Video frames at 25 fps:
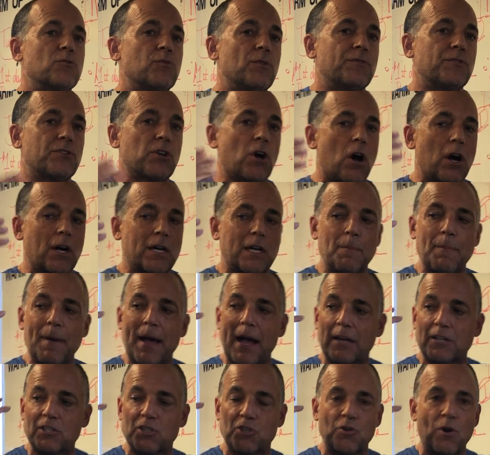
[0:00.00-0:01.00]
We've talked
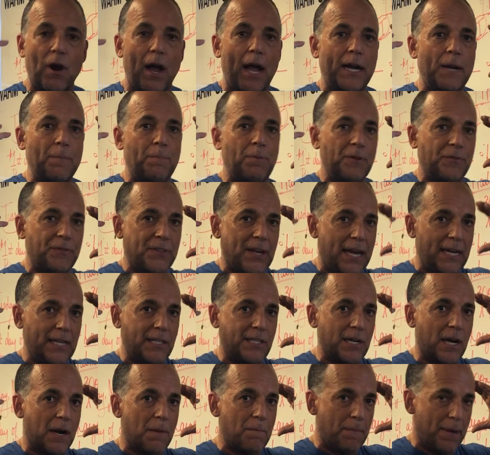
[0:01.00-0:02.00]
about trying to put that
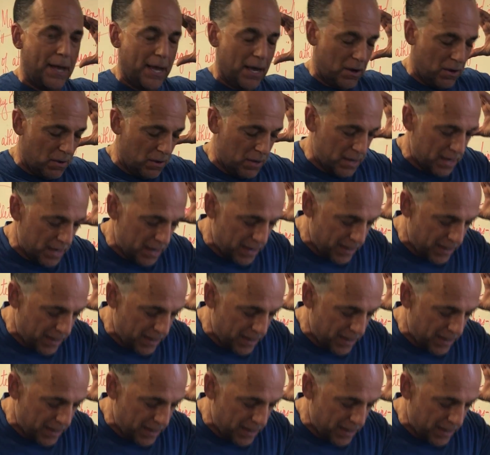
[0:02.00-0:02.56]
dumbbell